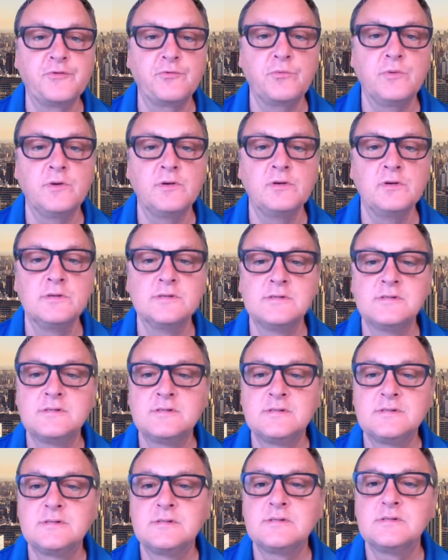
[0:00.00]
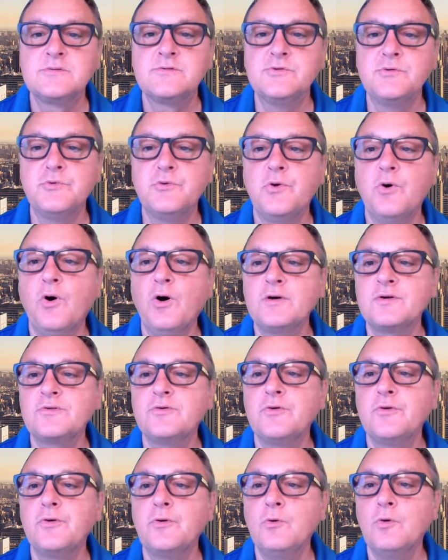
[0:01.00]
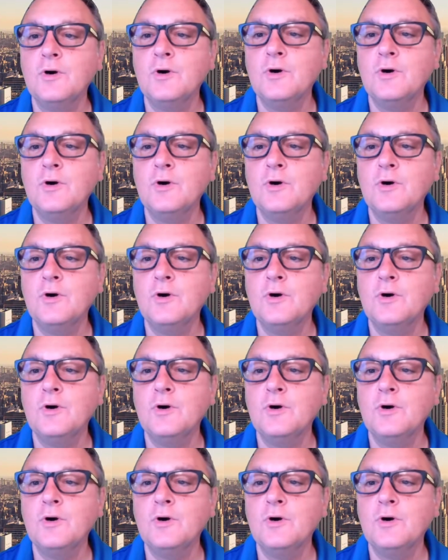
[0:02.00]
one. New York, New York,